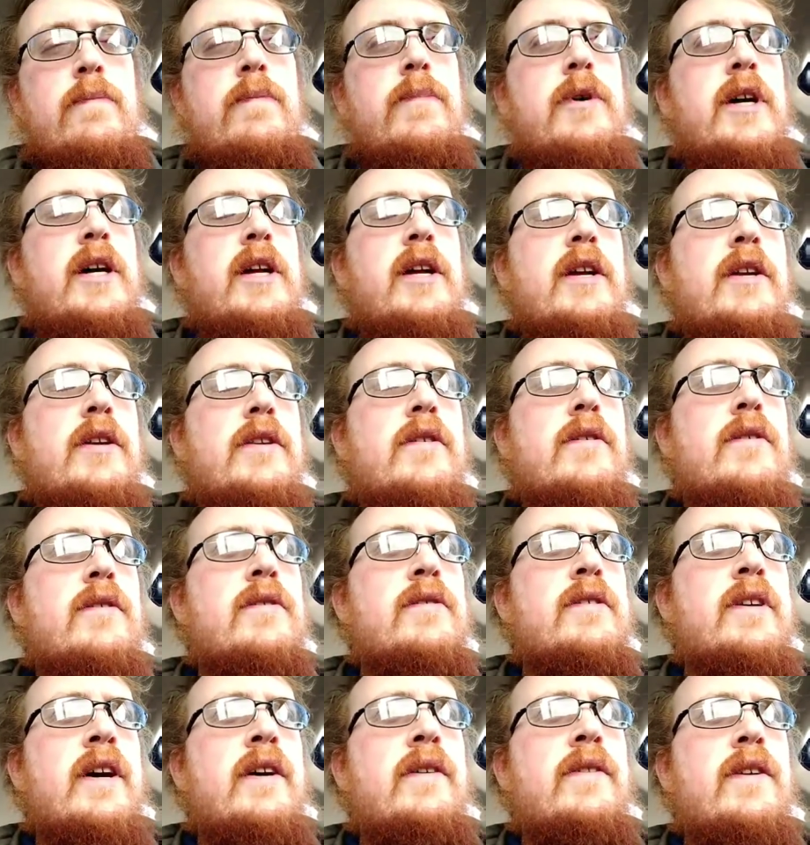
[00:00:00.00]
But it
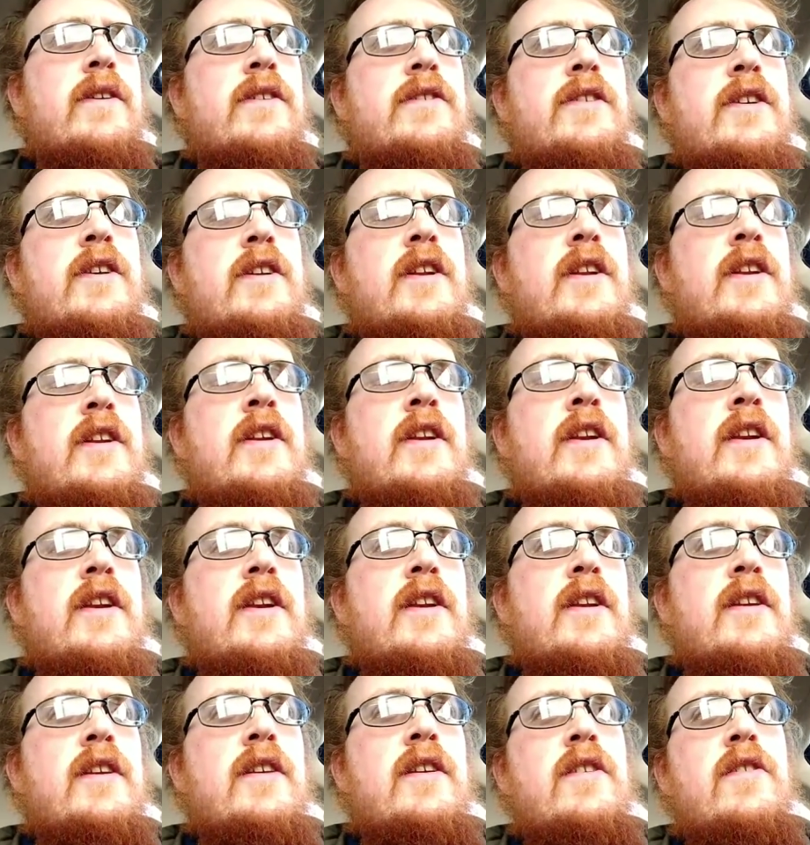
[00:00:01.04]
turns out that she didn't
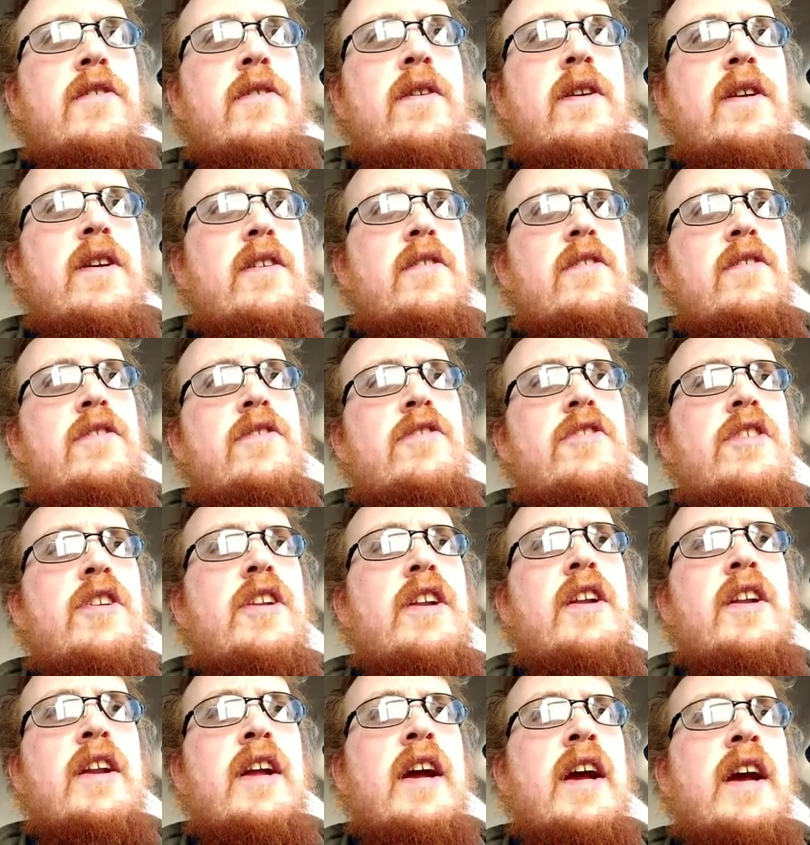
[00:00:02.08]

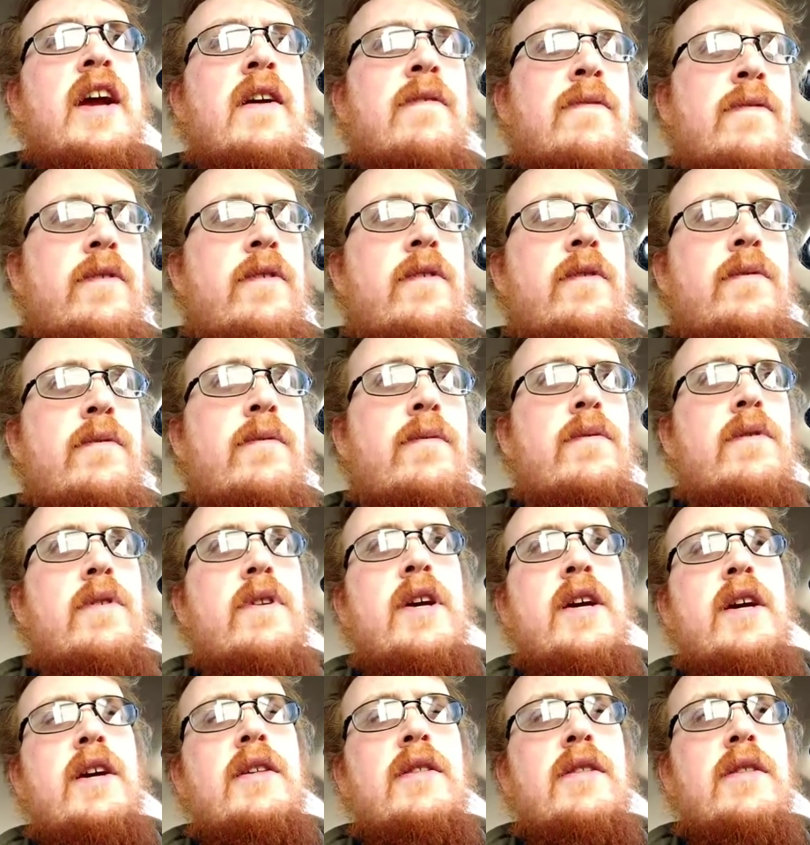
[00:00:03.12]
have to
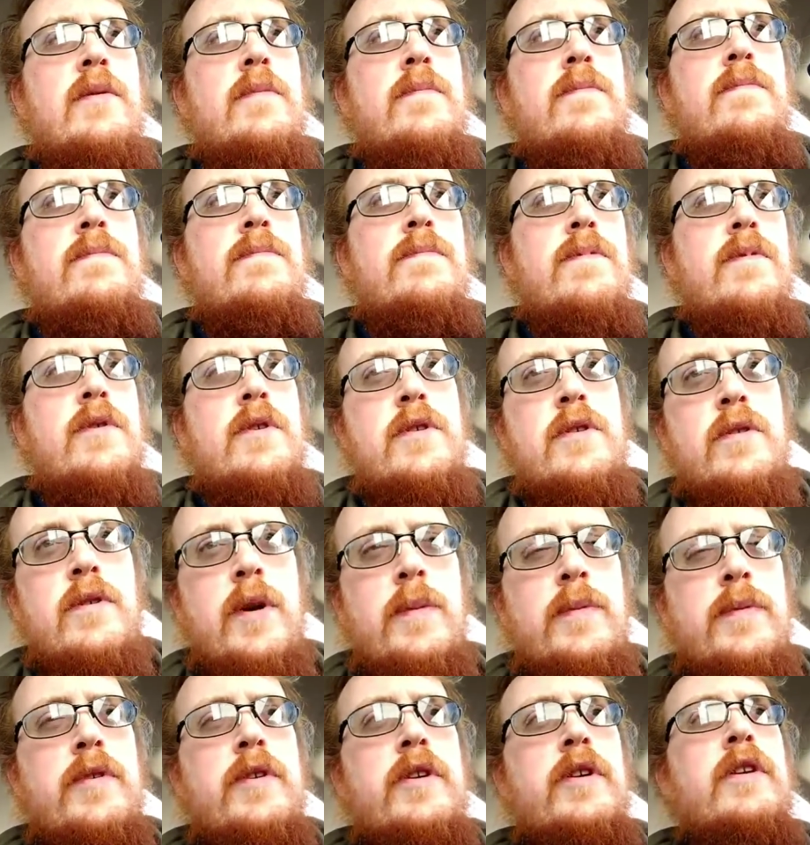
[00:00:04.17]
take the
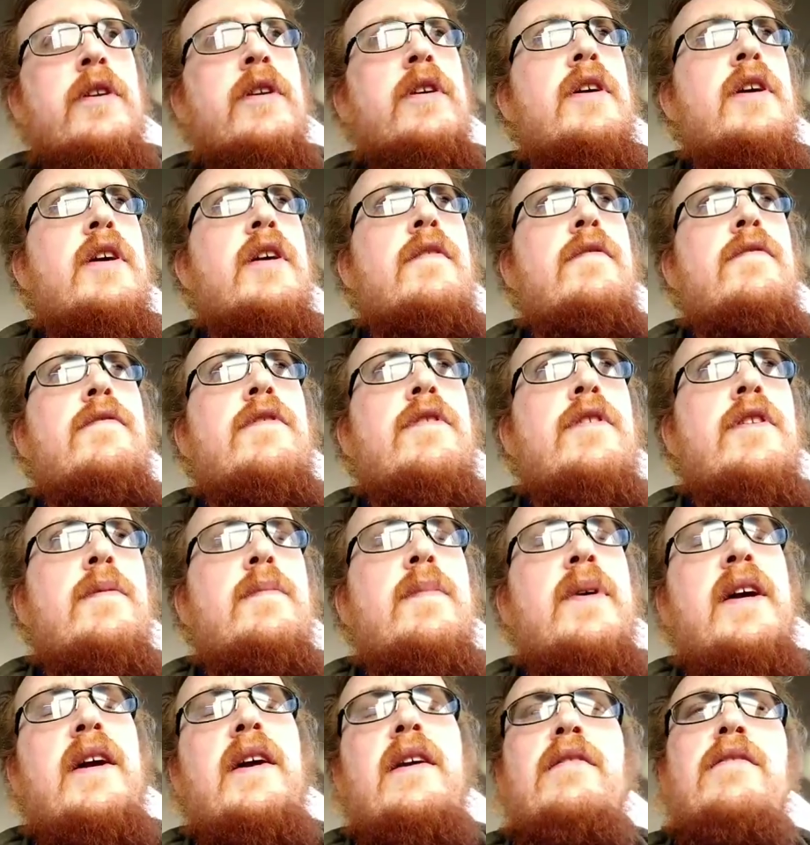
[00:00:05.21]
prescription if she
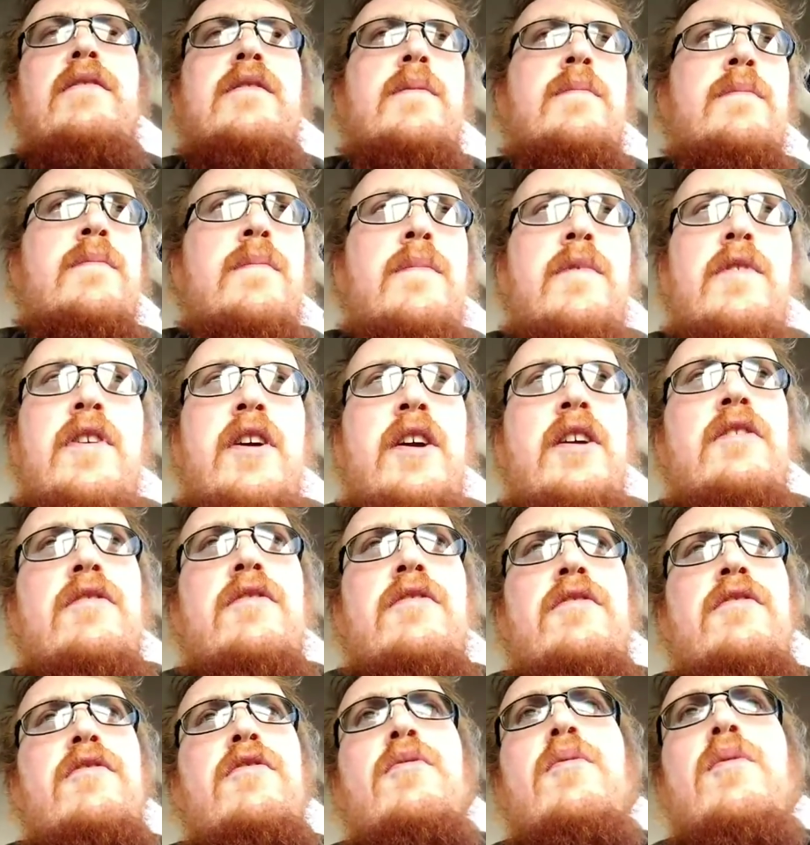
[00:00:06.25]
made some
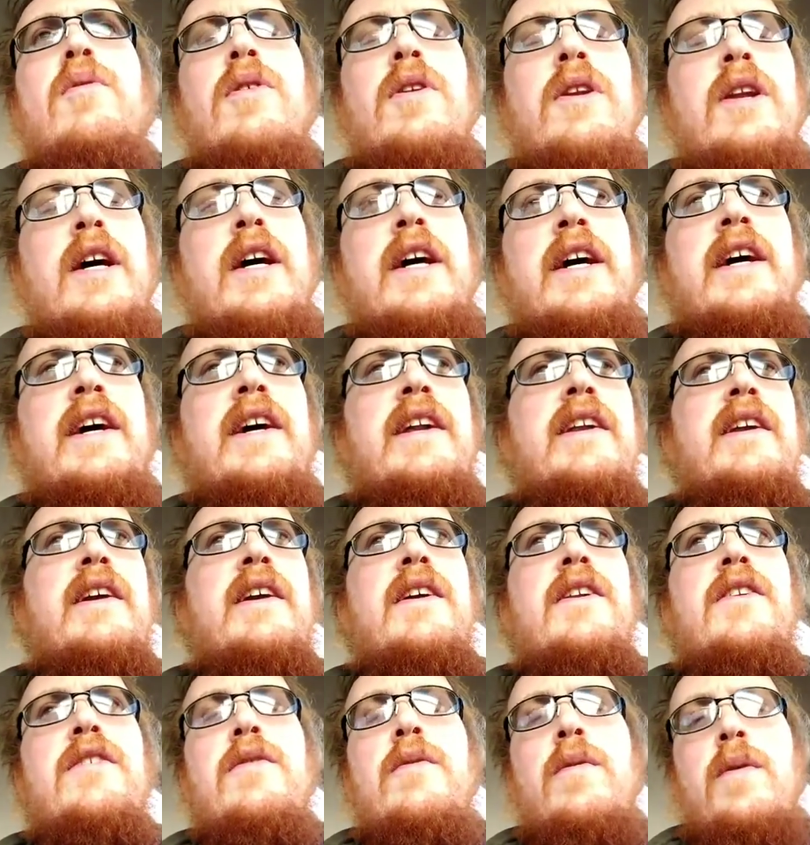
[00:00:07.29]
changes to her diet
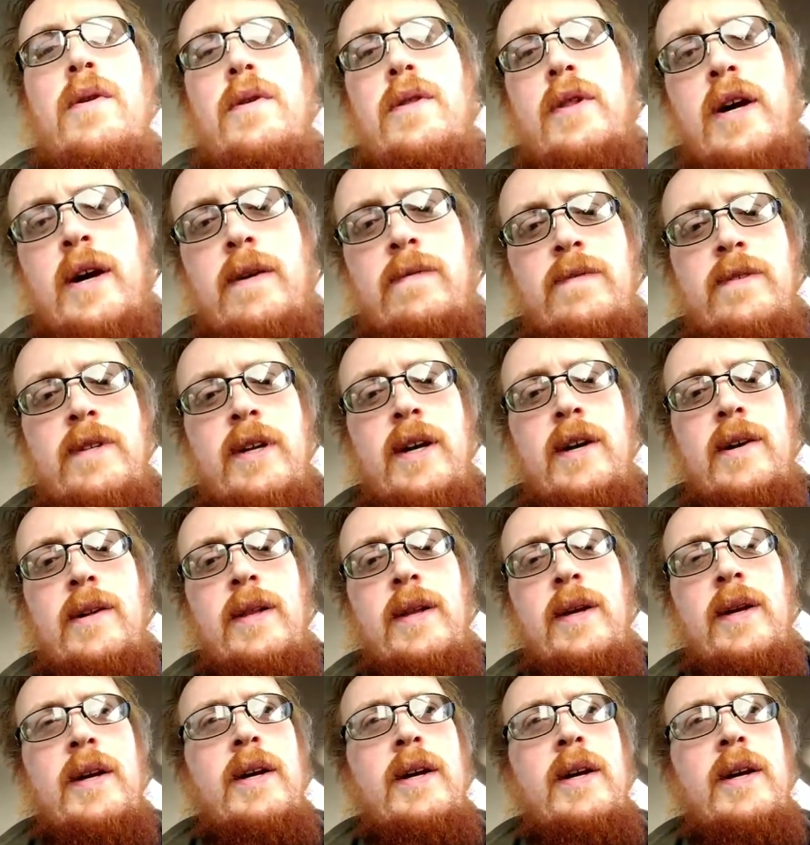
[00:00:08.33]
and to her lifestyle.